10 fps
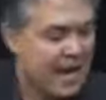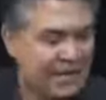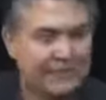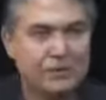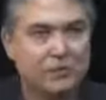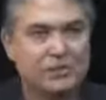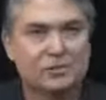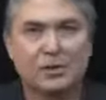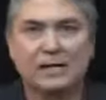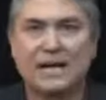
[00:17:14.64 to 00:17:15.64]
And if you want
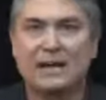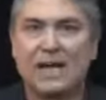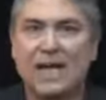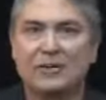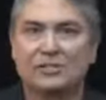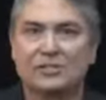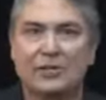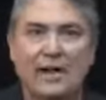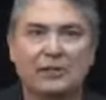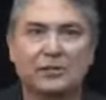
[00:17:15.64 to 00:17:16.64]
to work out how
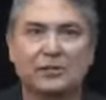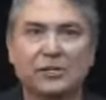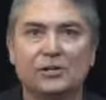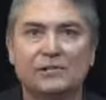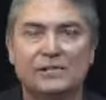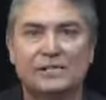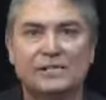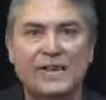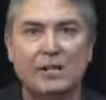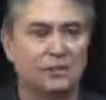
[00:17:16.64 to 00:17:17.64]
you can use
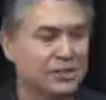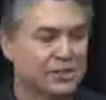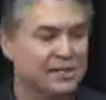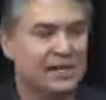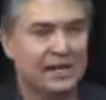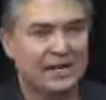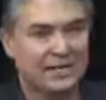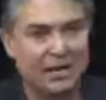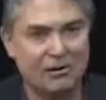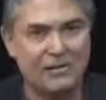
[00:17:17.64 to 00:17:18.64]
technologies like
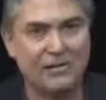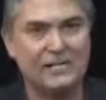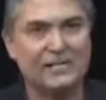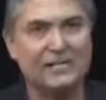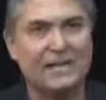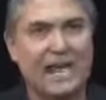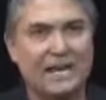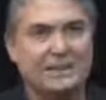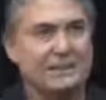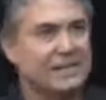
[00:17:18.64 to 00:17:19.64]
RFID,
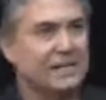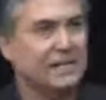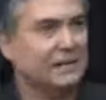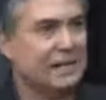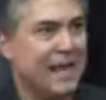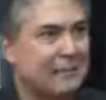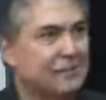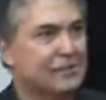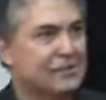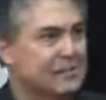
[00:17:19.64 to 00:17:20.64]
NFC,
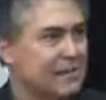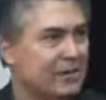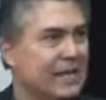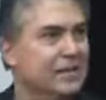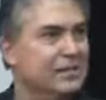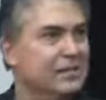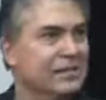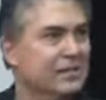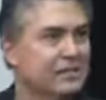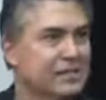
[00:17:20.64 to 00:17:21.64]
cameras, location
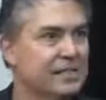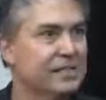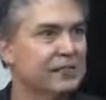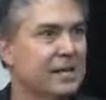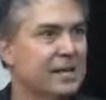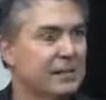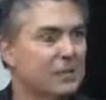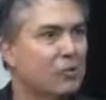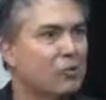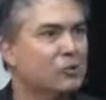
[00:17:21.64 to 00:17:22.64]
services, you name
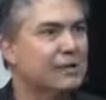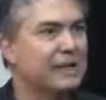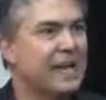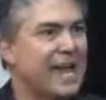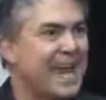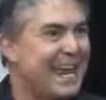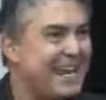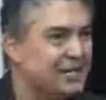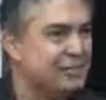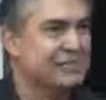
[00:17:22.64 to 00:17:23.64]
it, all the
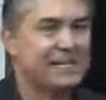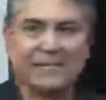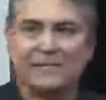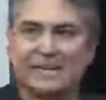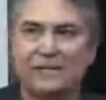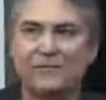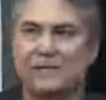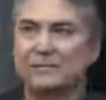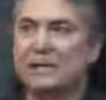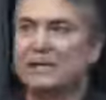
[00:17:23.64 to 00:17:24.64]
interesting stuff
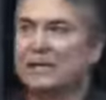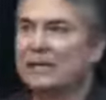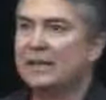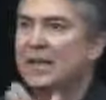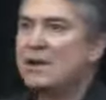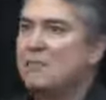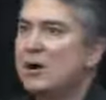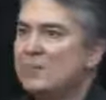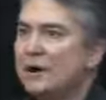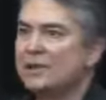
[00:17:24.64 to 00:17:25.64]
that's making
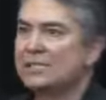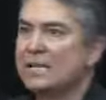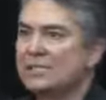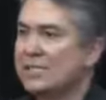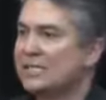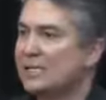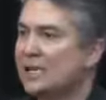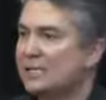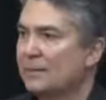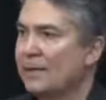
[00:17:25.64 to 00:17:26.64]
mobile such an
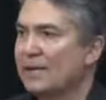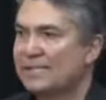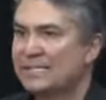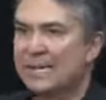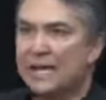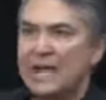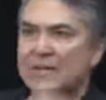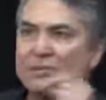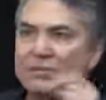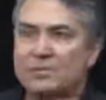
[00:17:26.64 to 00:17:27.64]
exciting place,
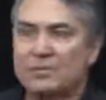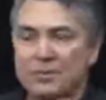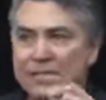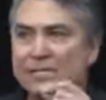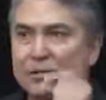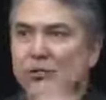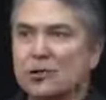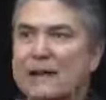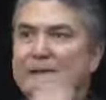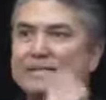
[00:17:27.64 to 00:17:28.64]
this is
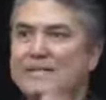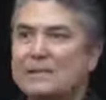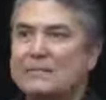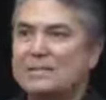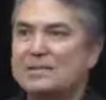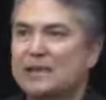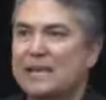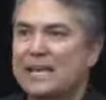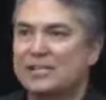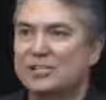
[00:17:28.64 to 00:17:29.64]
all about
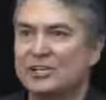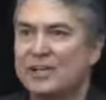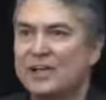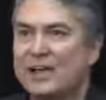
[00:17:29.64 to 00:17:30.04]
demystification.